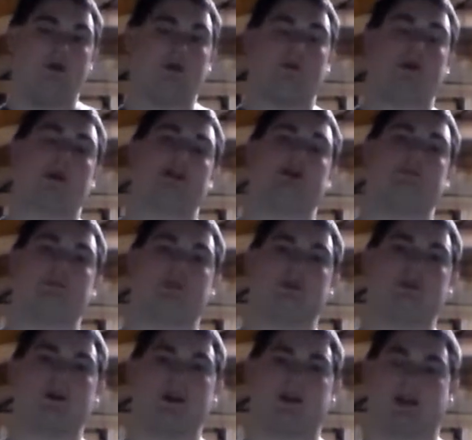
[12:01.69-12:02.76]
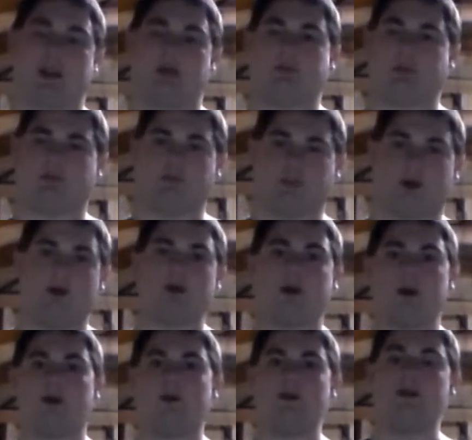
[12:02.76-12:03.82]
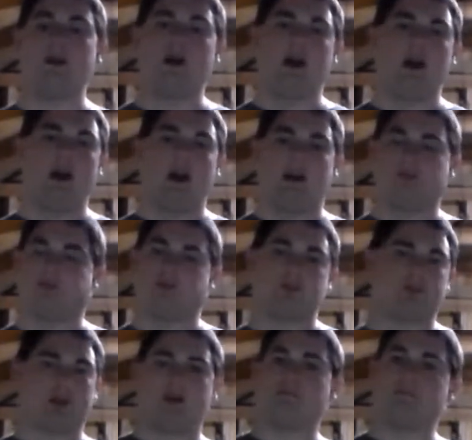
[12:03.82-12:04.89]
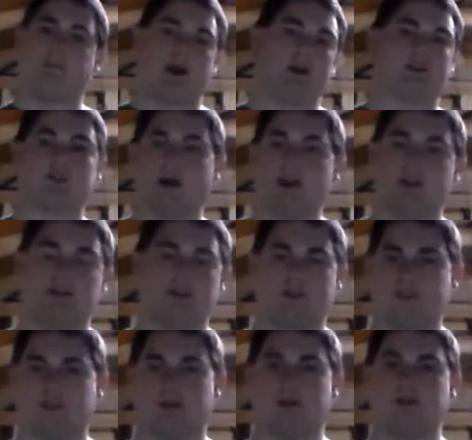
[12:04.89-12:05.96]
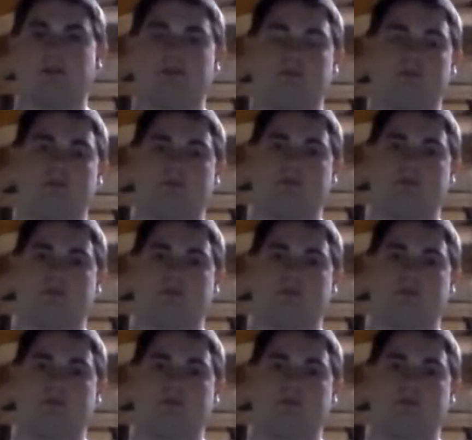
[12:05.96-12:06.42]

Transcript: And what we end up doing to keep the flow going is we'll just have them patch right into the